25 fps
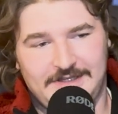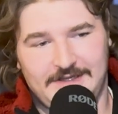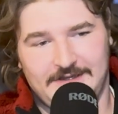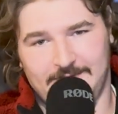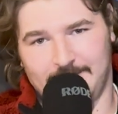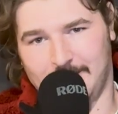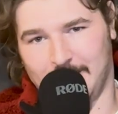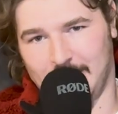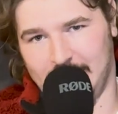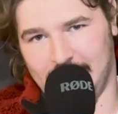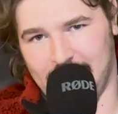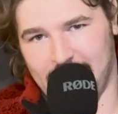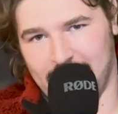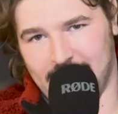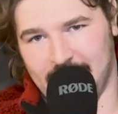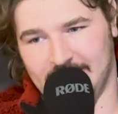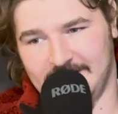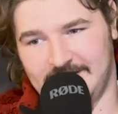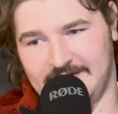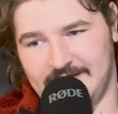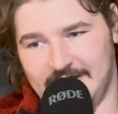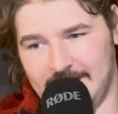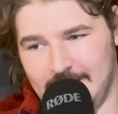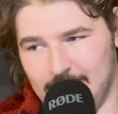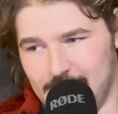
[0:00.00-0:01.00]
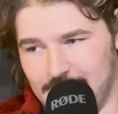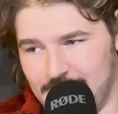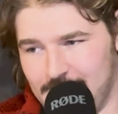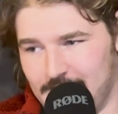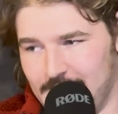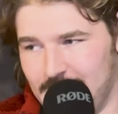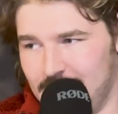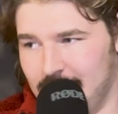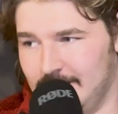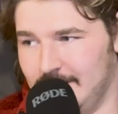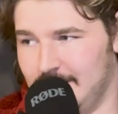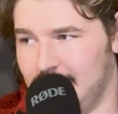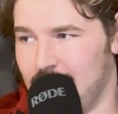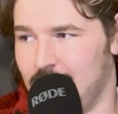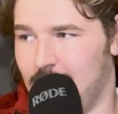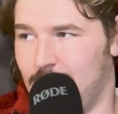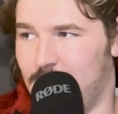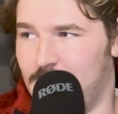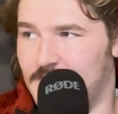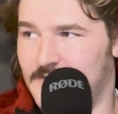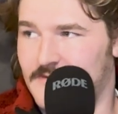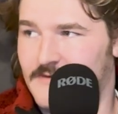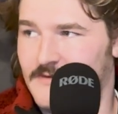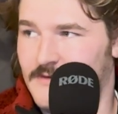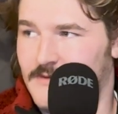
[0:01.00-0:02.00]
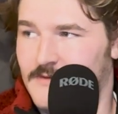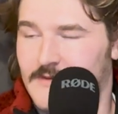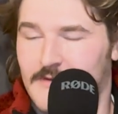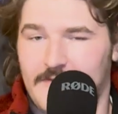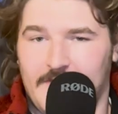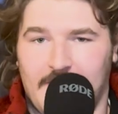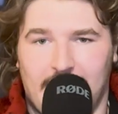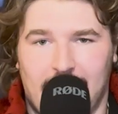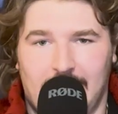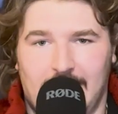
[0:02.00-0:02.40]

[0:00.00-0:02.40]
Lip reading: believed that Santa was real up until the very